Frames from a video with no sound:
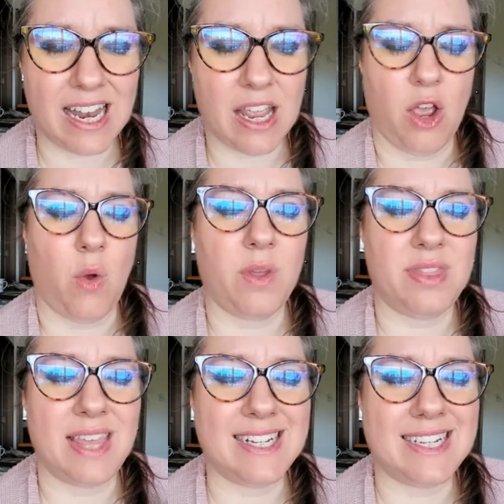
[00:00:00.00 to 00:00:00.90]
what
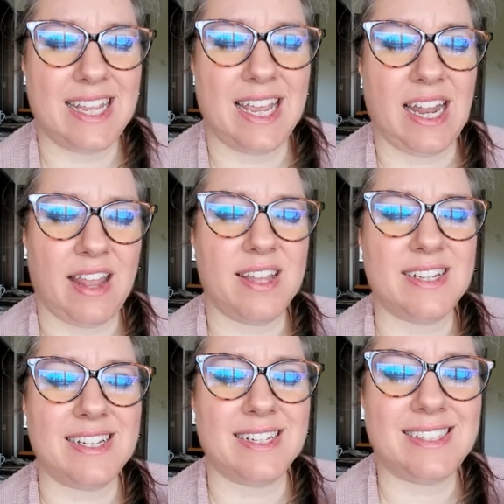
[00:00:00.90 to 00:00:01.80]
they did and the
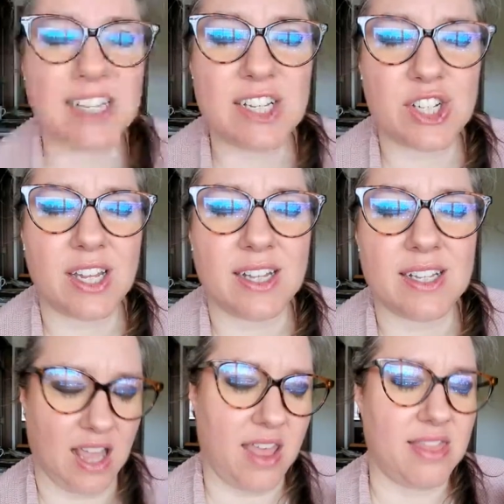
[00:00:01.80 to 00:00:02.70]
decisions
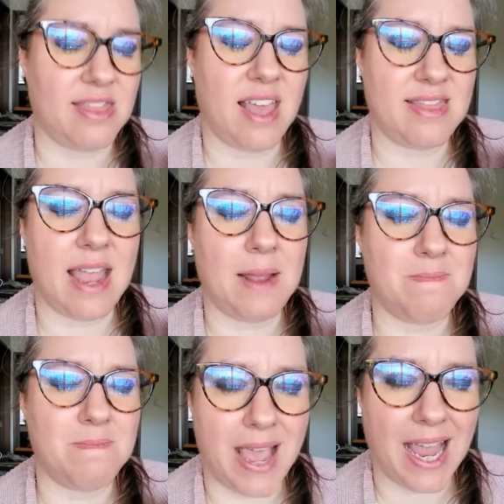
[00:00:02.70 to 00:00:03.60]
that they
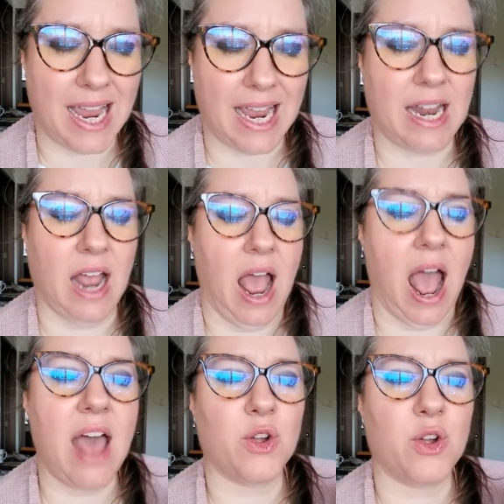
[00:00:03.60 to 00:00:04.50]
made.
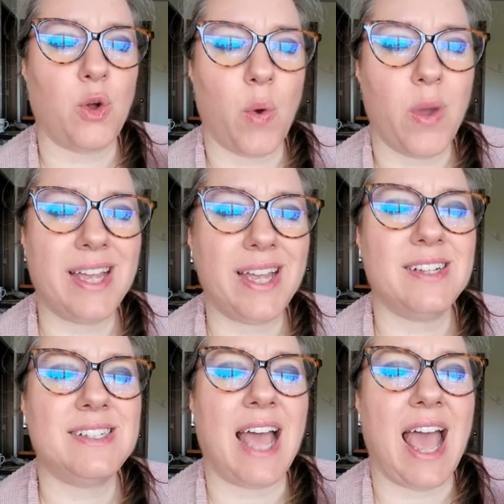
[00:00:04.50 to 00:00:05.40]
And they're going
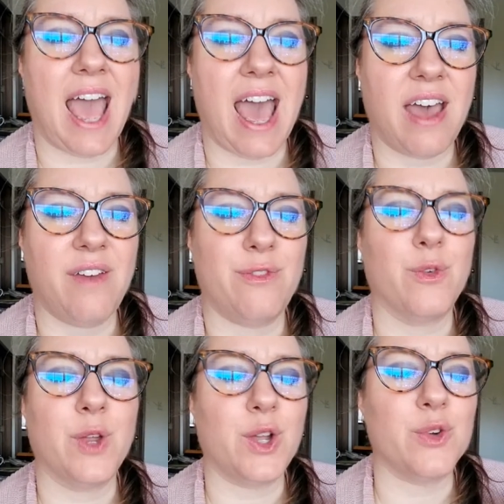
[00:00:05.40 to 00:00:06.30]
to have
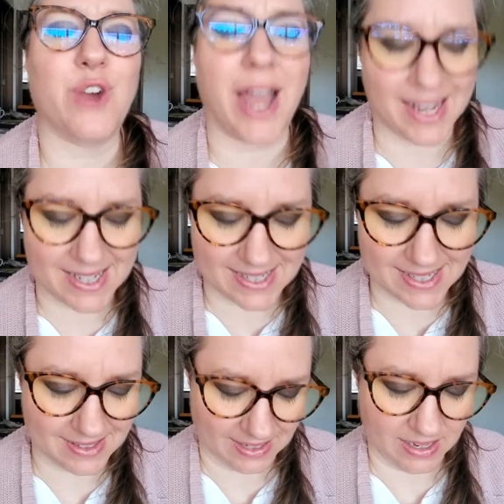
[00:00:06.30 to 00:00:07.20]
regret.
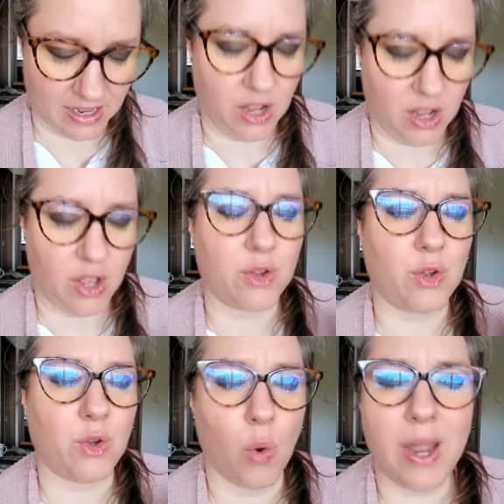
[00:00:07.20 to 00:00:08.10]
They're
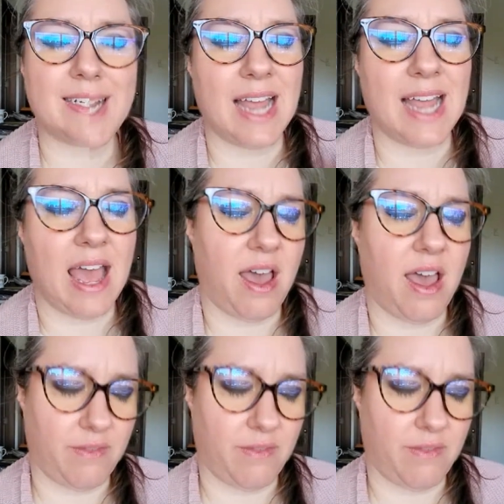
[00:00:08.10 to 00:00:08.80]
going to have